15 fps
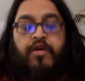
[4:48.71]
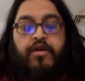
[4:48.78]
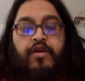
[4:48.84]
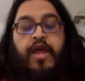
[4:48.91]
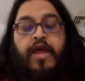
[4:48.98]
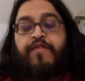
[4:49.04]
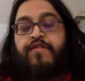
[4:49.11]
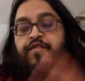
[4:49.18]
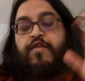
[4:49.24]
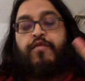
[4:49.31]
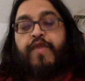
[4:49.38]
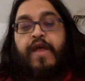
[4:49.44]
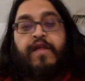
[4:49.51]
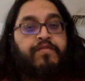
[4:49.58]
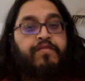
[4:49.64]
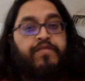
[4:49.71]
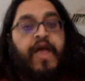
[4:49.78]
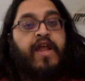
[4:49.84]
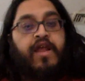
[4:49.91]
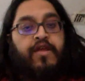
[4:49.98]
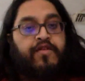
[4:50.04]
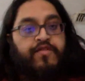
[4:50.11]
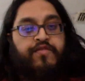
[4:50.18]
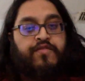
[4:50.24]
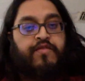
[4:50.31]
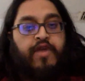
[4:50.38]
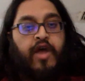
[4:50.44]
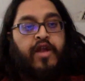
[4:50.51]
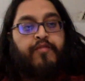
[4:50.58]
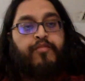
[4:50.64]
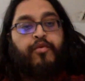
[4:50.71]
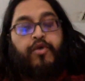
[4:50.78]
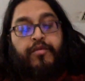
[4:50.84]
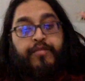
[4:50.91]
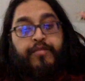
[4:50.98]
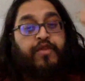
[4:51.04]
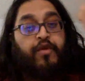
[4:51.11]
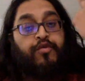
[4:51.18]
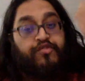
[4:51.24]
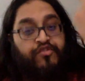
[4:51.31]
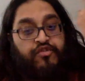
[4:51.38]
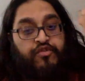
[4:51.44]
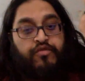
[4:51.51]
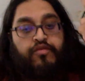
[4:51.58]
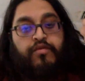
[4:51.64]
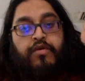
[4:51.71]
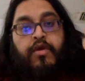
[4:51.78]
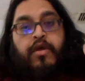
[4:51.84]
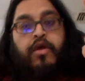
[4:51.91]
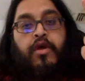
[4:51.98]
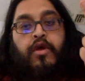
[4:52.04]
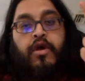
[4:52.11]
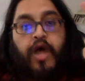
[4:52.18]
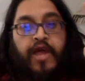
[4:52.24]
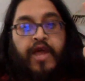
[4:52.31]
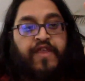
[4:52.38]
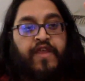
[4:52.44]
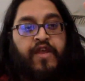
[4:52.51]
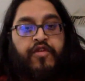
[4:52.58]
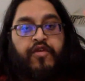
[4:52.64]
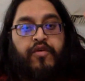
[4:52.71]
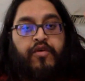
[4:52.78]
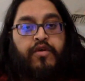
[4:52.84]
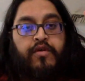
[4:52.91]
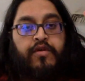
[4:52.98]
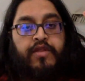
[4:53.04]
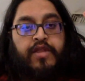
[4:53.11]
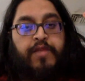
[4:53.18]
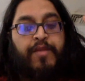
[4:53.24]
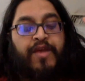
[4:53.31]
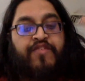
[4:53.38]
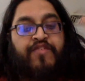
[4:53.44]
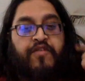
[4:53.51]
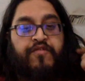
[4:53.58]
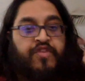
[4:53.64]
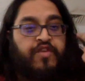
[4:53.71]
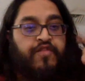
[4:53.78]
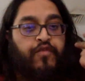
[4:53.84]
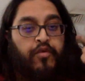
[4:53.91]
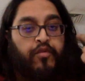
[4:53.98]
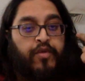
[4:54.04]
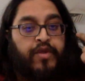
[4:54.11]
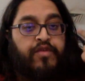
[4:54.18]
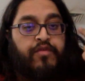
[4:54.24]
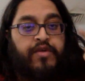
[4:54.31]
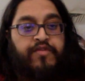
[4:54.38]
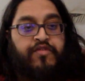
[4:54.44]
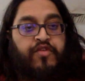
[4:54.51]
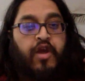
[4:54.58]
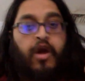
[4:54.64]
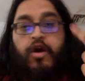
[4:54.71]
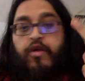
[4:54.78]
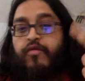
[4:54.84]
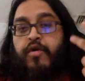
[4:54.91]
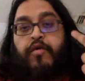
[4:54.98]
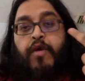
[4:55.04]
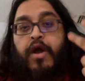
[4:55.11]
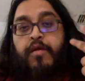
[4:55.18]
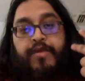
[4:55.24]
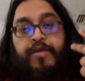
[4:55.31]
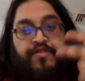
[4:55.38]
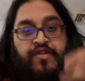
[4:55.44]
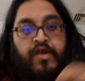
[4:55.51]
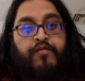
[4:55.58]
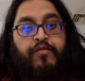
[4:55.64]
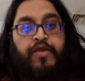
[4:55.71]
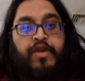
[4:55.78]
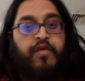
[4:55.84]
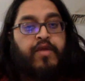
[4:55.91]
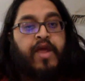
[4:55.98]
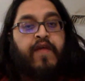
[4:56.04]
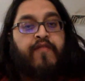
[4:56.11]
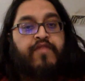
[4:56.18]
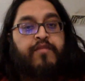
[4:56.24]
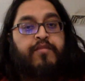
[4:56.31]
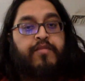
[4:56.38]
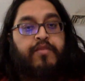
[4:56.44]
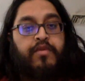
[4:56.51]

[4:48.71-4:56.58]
and so that is unimportant. But those two, I think, are the libxfc for windowing's like hard requirements, and we don't have them.